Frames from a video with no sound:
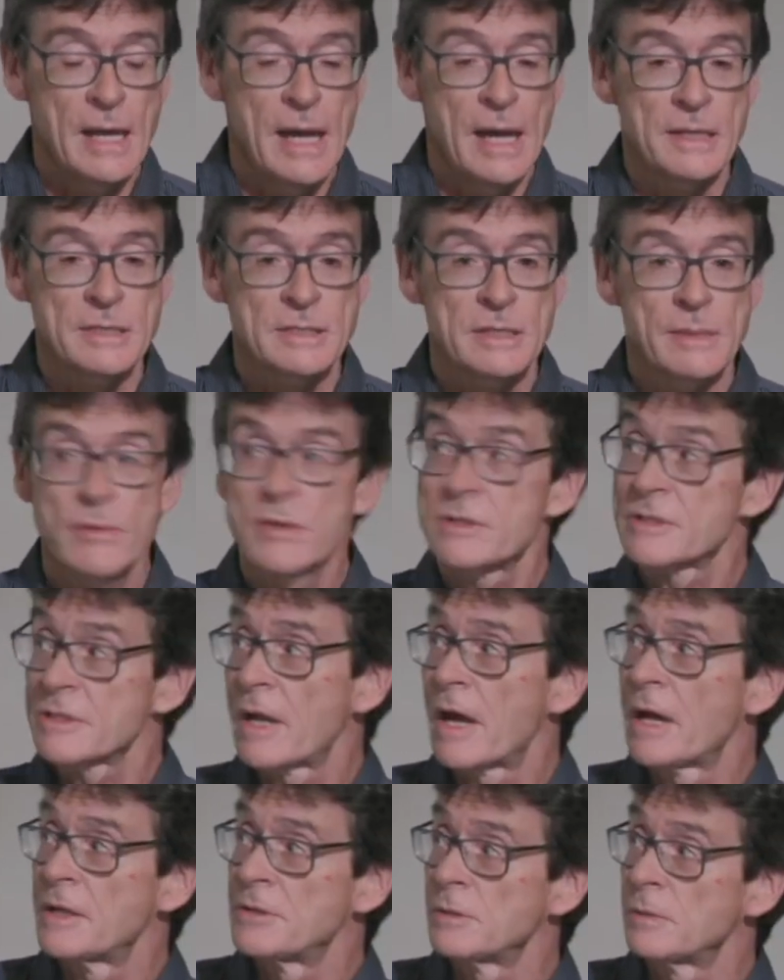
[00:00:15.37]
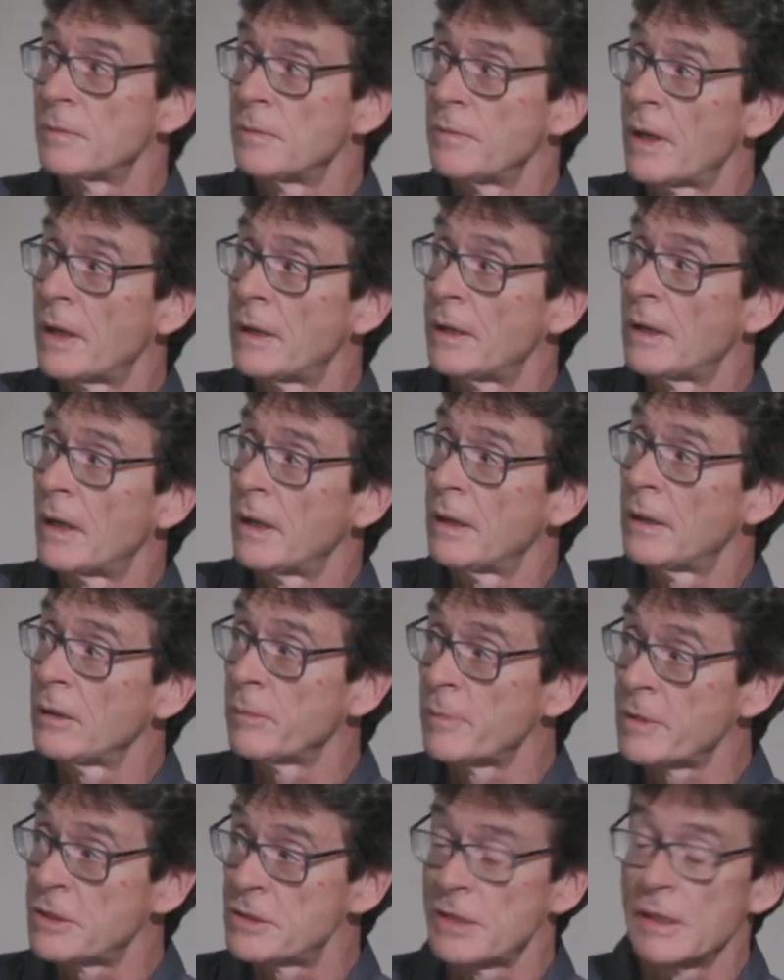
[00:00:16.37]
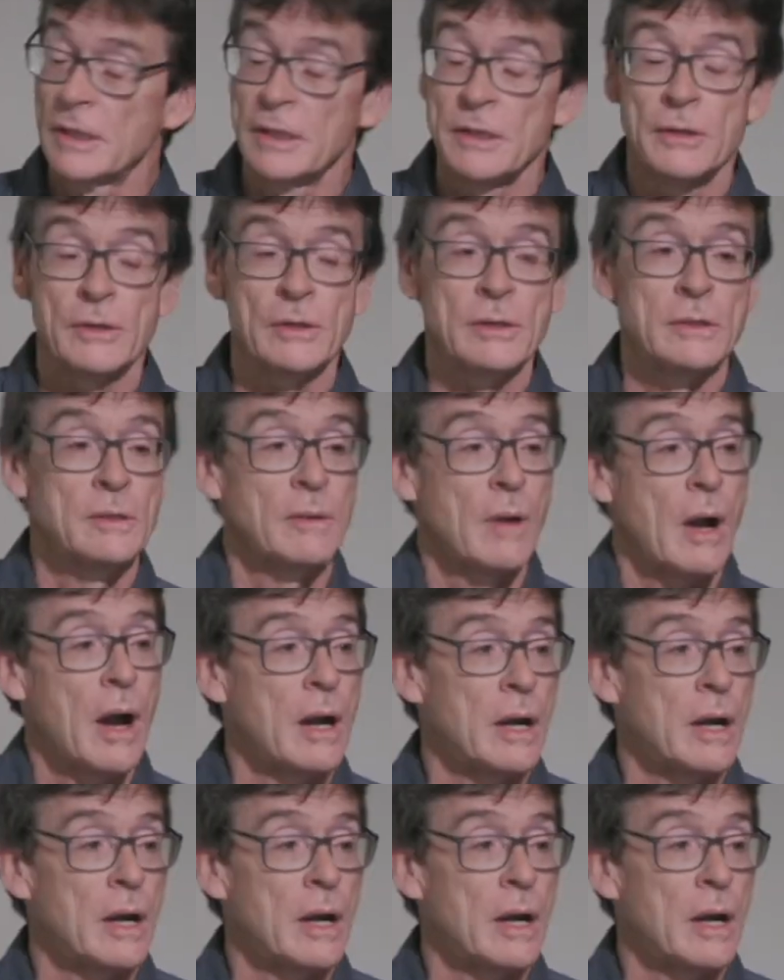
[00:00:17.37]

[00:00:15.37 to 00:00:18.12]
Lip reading: And some of the slides that you'll be seeing here